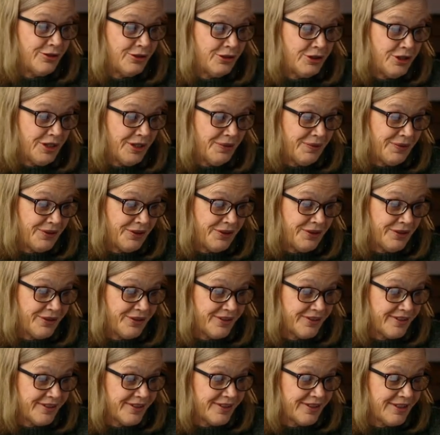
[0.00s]
to share with you,
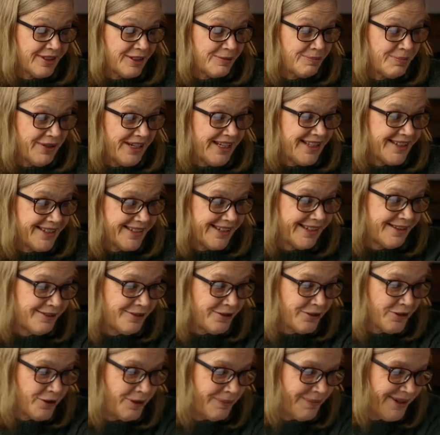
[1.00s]
because this has blessed
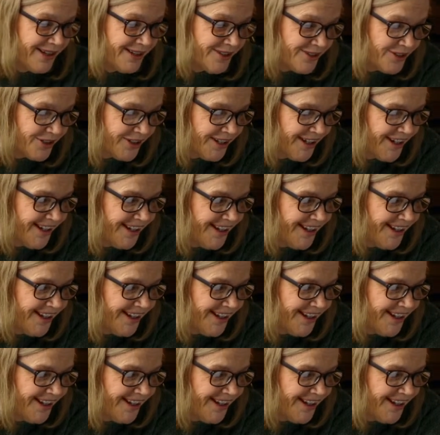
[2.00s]
us so much.